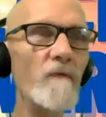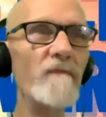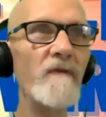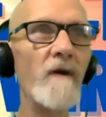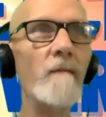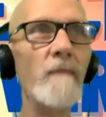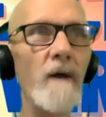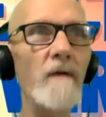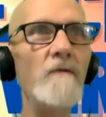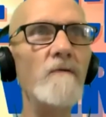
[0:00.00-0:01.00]
of thumb
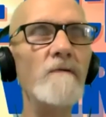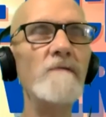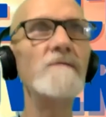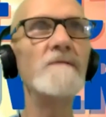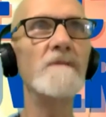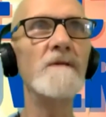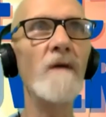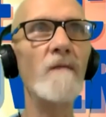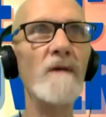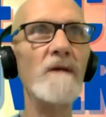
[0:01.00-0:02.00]
that you used to
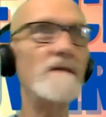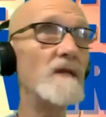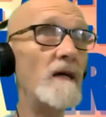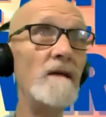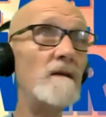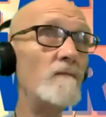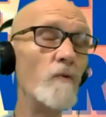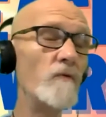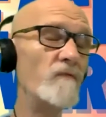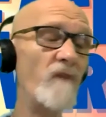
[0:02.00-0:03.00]
tell me is anything
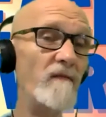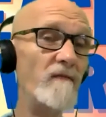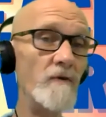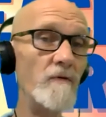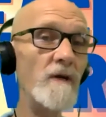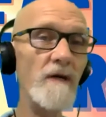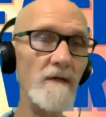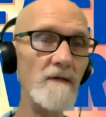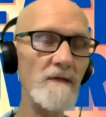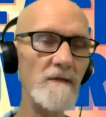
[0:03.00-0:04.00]
more than 5
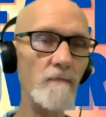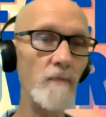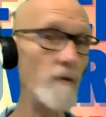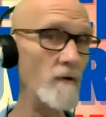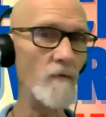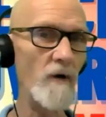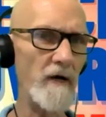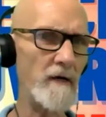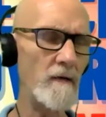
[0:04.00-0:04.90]
ingredients, put it away.